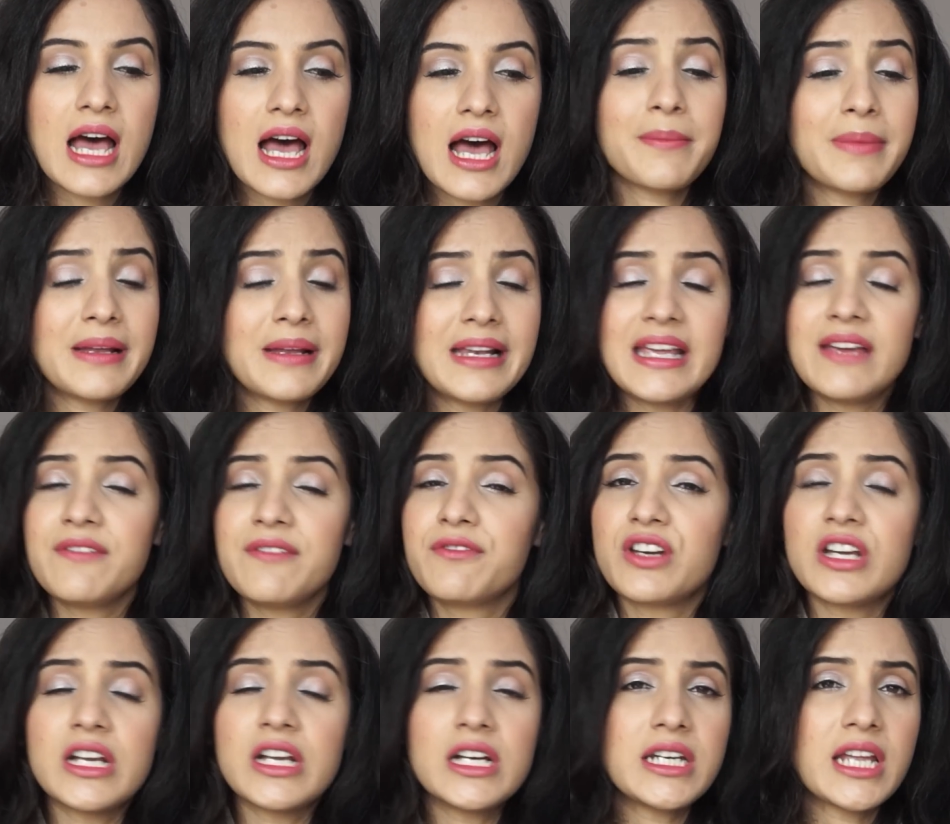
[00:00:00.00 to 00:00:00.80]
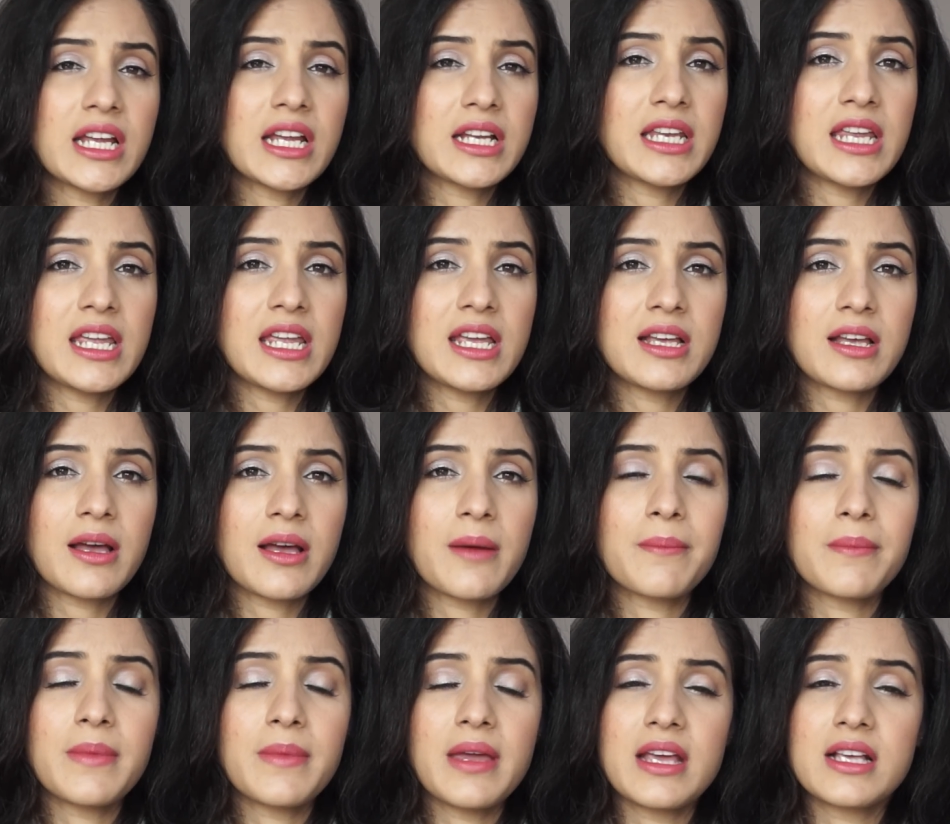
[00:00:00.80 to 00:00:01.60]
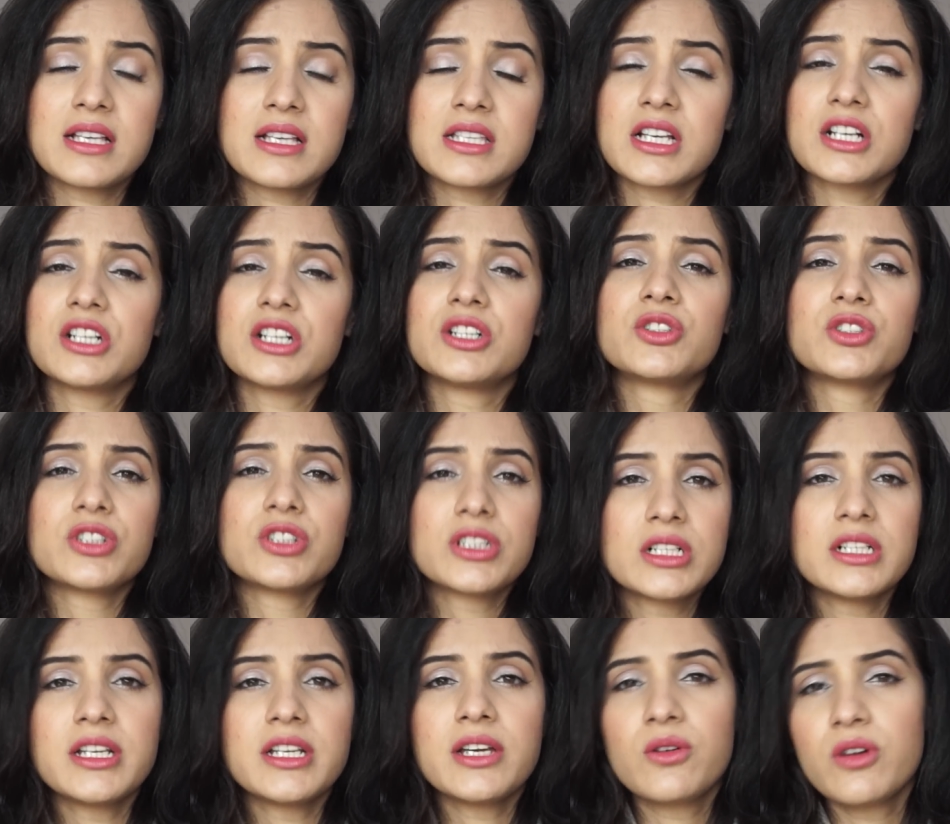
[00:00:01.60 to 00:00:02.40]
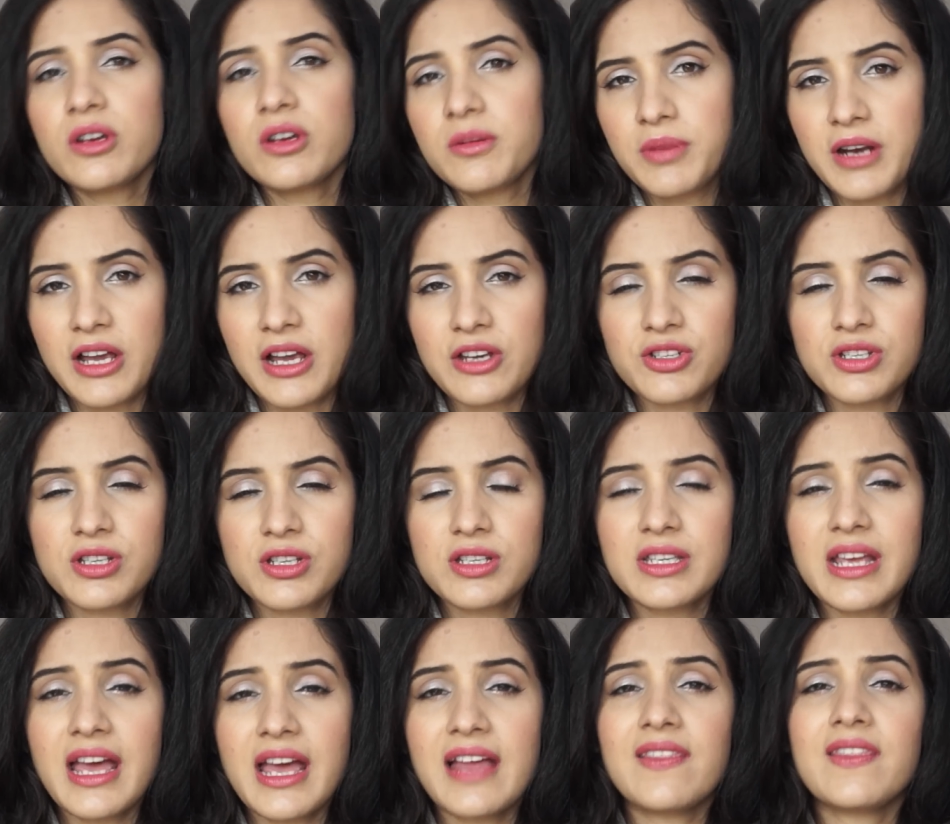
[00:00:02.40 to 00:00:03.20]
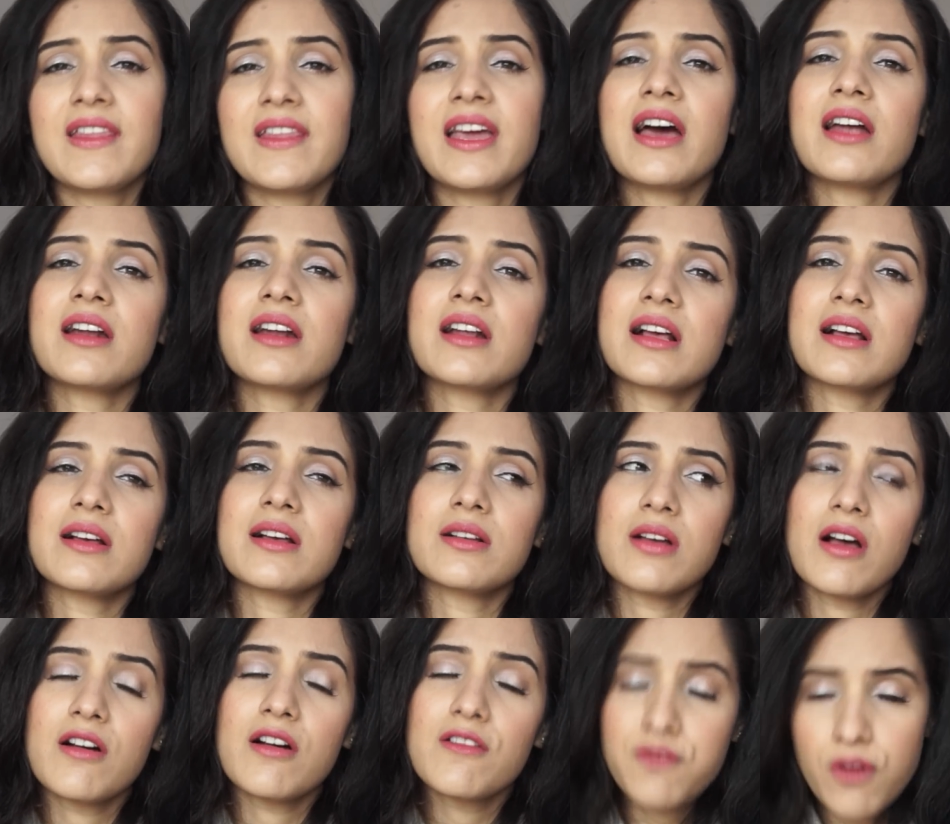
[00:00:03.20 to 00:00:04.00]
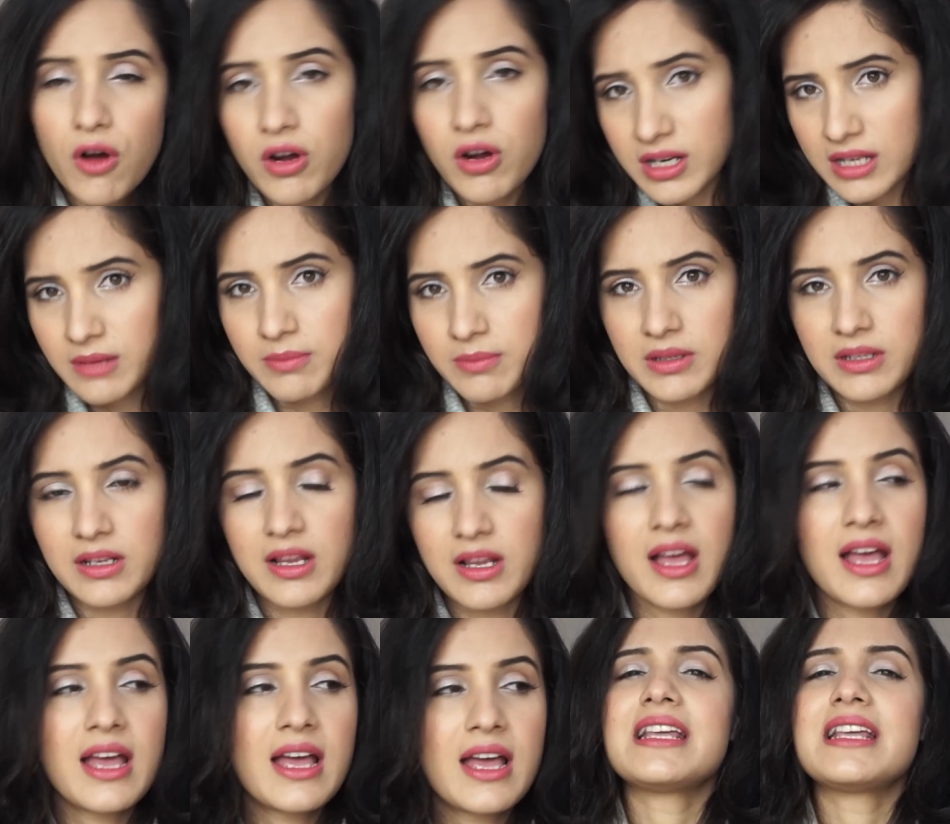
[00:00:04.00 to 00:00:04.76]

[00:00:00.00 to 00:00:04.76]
I believe Real Technique makes really good brushes and they are affordable.